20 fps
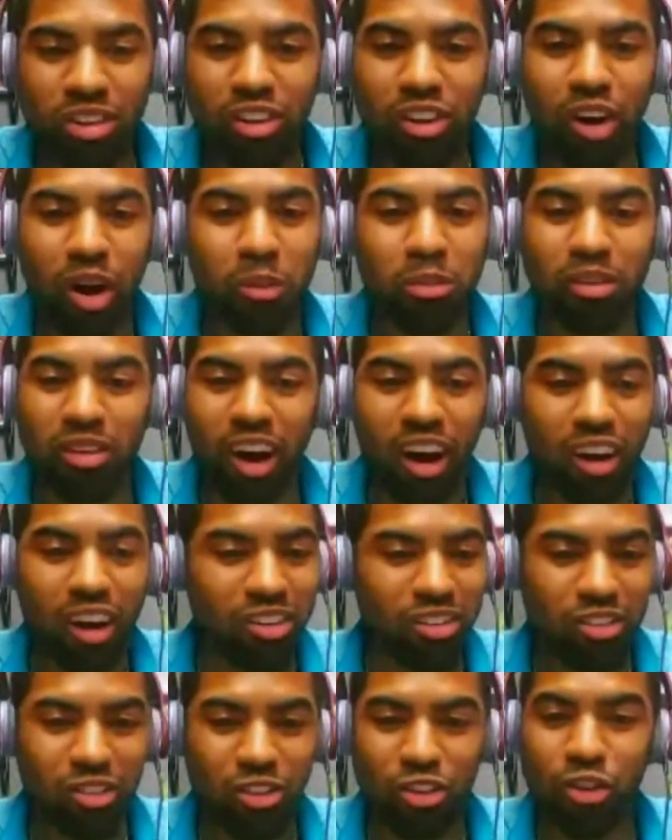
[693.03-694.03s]
You
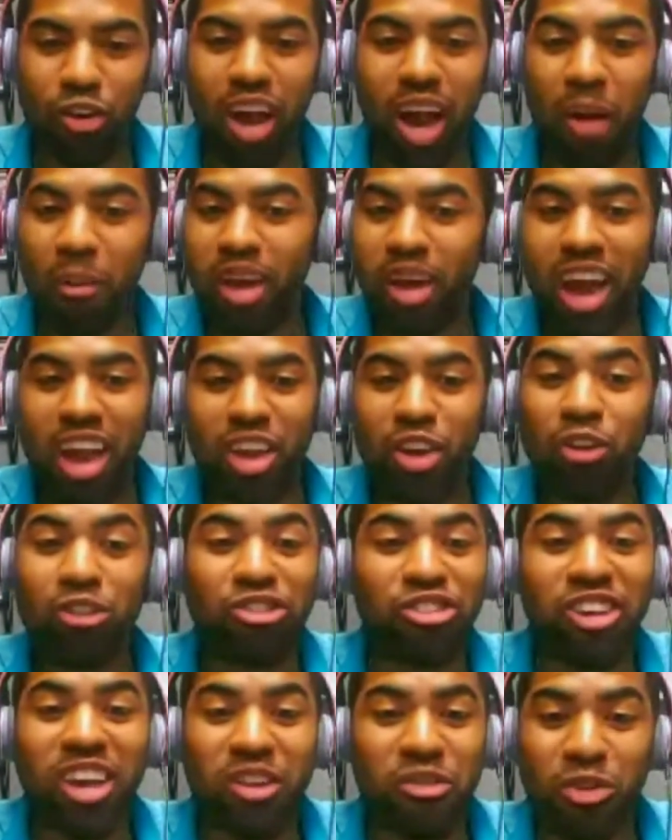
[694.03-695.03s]
have me at
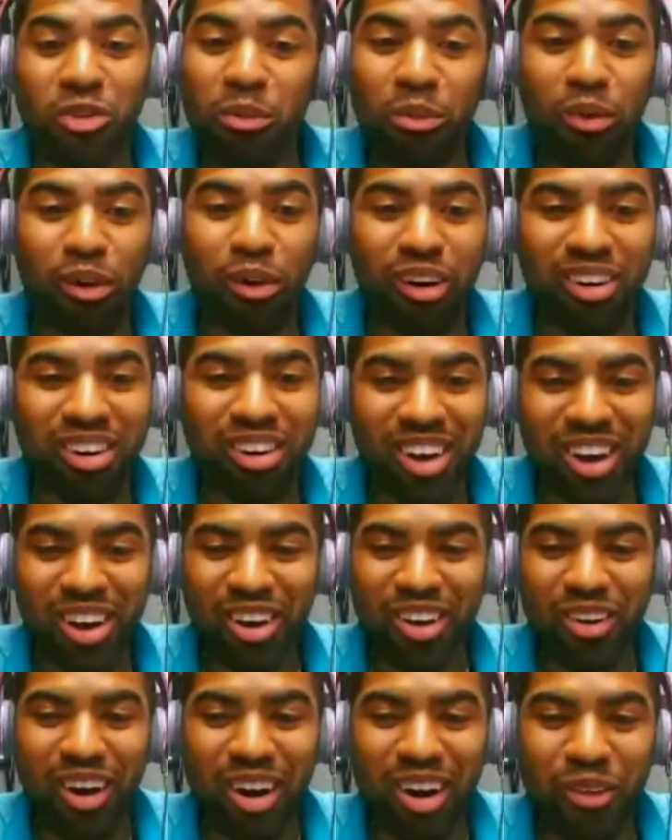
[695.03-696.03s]
UGA football.
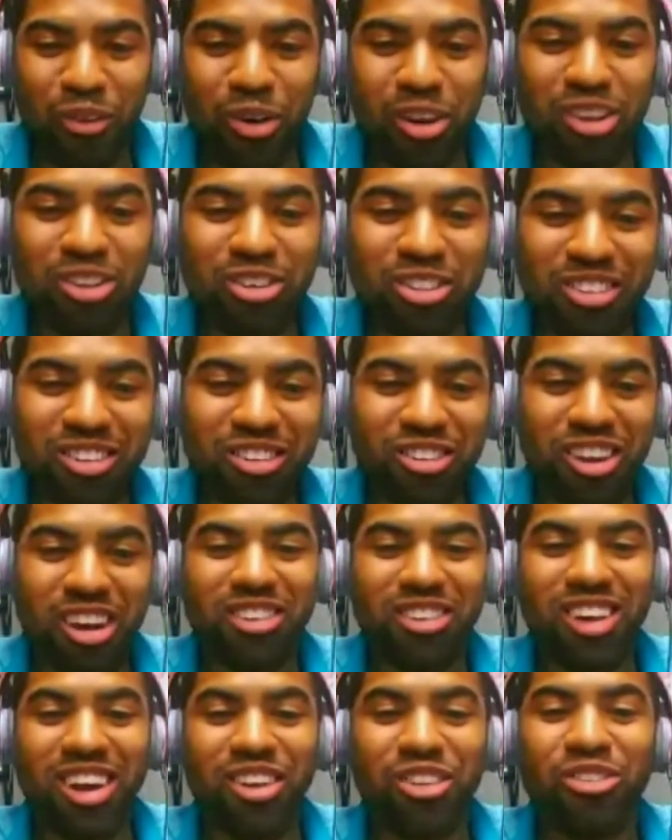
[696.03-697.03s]
What do you
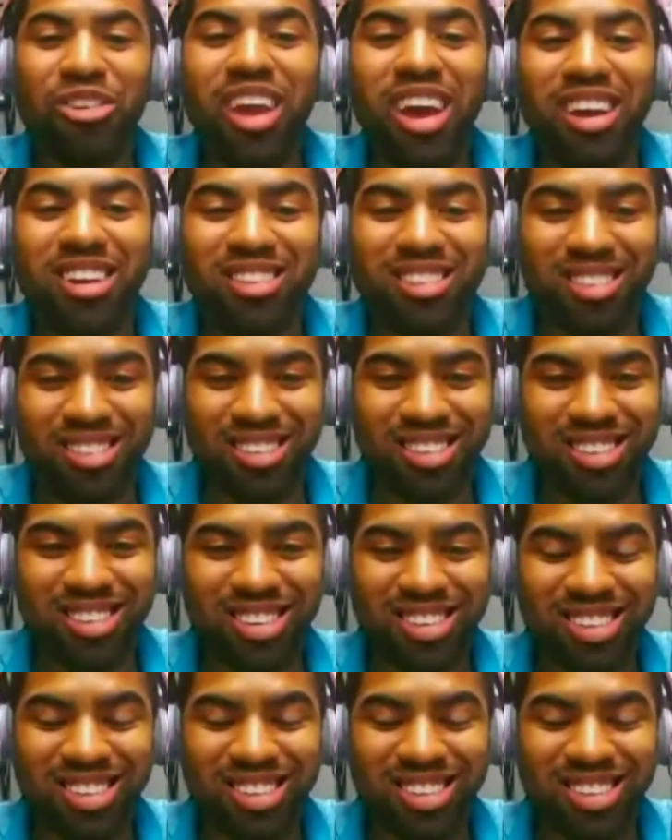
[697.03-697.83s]
suggest I do next?